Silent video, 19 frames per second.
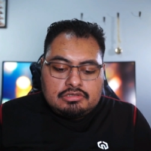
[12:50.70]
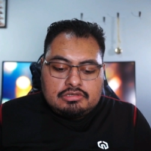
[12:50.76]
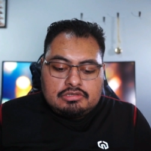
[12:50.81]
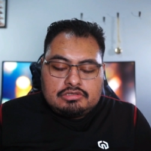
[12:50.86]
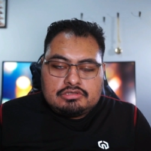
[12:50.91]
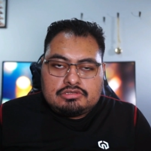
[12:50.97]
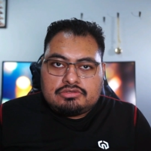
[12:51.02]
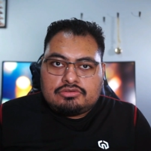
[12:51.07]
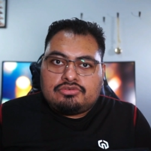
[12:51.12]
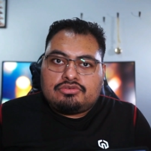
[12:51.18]

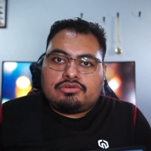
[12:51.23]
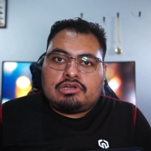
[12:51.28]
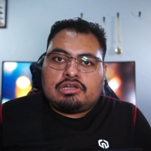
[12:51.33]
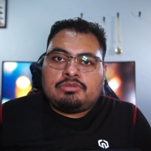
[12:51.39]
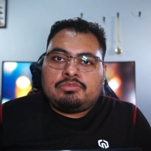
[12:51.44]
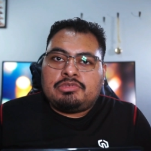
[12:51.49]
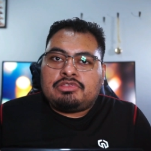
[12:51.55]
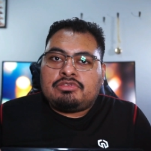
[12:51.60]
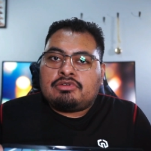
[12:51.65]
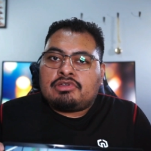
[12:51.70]
so I'll
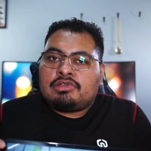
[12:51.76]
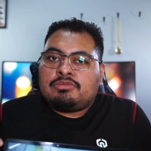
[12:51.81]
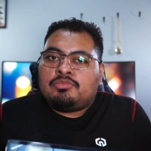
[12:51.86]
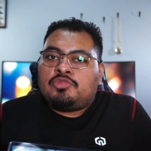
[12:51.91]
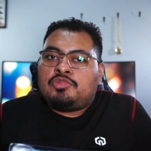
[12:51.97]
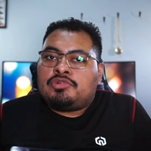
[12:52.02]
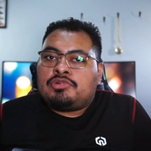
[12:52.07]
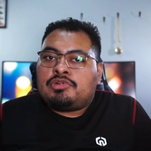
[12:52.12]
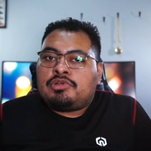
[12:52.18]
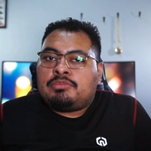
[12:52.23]
be talking
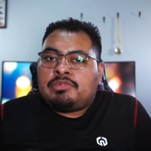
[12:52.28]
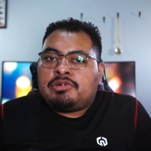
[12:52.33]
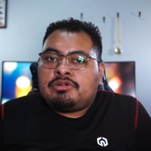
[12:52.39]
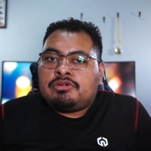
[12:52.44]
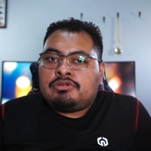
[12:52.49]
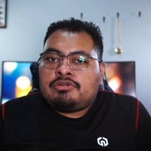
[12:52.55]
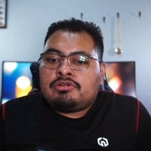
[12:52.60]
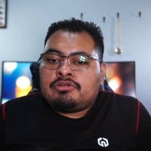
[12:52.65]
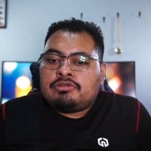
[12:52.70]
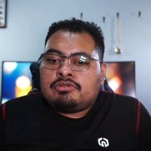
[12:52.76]
more
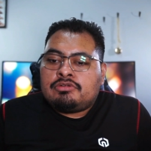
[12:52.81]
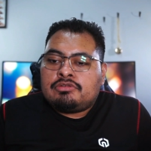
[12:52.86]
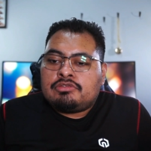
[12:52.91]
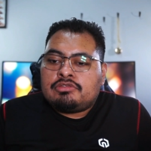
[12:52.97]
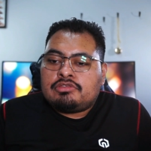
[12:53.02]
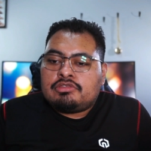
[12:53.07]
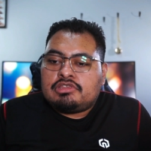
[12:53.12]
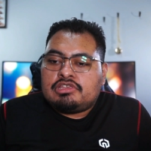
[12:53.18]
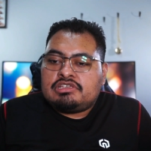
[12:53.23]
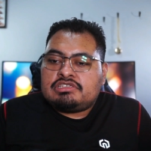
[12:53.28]
about
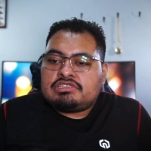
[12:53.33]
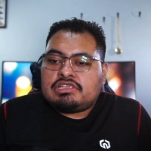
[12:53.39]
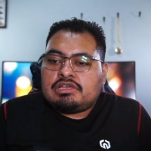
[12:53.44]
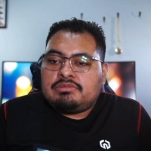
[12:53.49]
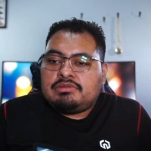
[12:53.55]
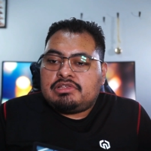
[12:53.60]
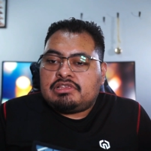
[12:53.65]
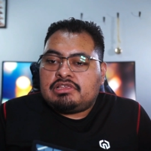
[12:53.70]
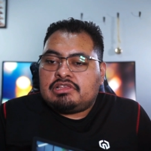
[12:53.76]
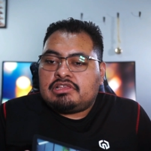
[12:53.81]
this
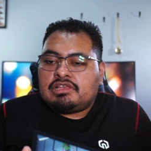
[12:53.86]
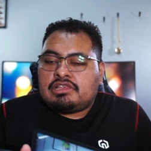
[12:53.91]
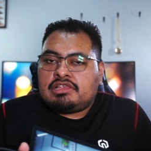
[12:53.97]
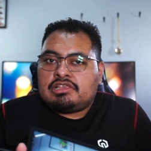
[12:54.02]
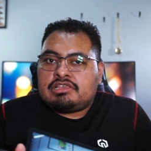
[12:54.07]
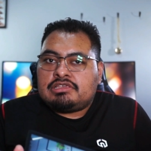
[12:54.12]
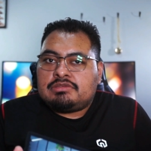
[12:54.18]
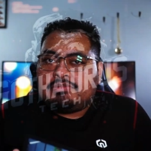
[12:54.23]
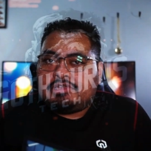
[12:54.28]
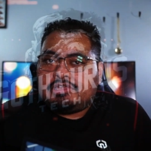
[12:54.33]
tablet in the
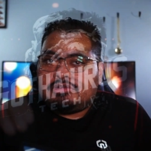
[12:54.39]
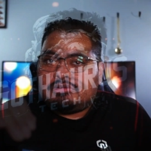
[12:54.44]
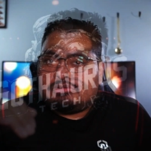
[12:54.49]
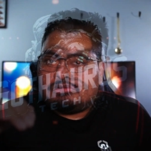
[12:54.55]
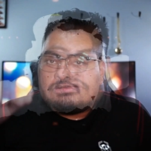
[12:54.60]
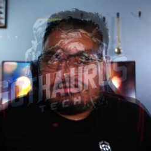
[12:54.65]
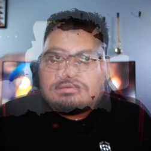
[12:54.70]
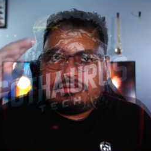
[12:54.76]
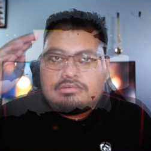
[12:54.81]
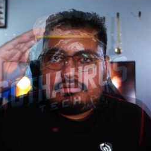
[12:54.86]
next video
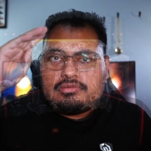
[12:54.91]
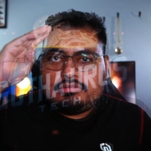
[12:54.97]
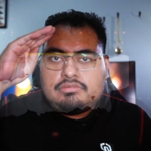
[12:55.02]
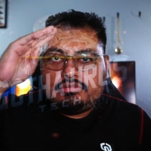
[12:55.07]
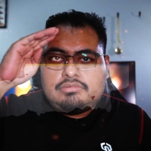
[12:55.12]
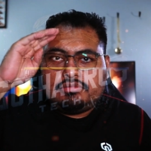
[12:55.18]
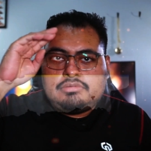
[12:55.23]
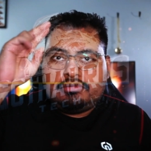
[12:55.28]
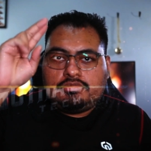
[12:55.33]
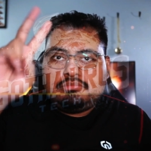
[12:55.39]

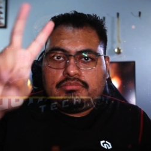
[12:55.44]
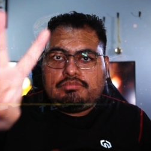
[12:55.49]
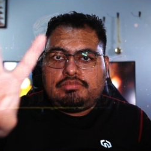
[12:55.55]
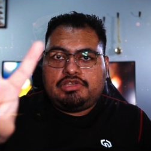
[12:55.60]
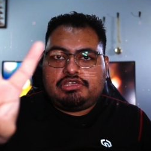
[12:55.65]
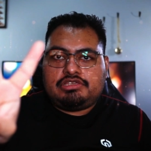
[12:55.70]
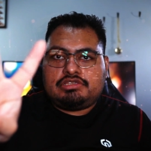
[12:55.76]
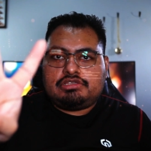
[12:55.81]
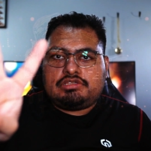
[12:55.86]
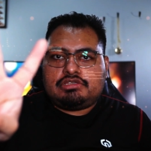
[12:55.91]

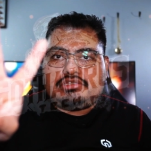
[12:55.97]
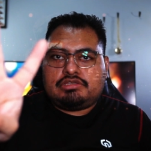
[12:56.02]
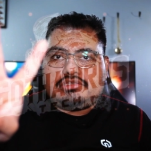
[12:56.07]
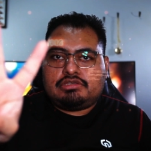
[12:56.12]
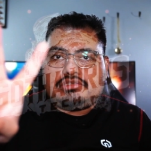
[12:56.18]
peace